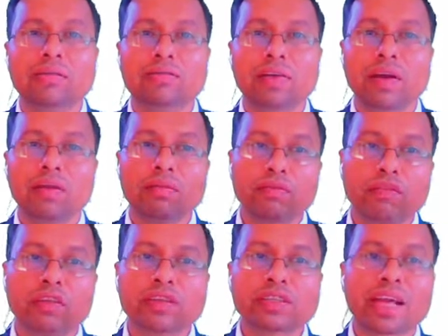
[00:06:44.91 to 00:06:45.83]
Right?
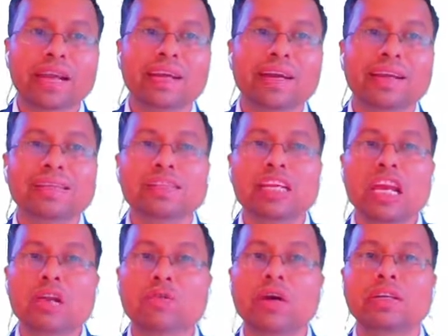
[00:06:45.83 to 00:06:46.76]
First category is
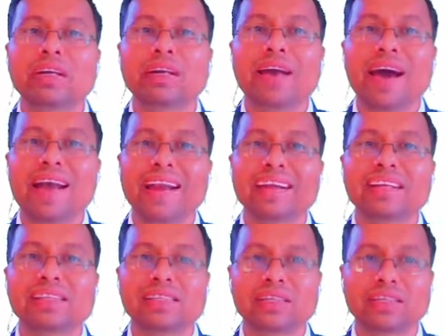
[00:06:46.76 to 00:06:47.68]
inverted
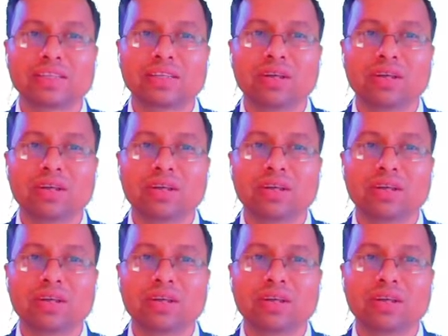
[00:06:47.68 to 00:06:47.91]
reticent.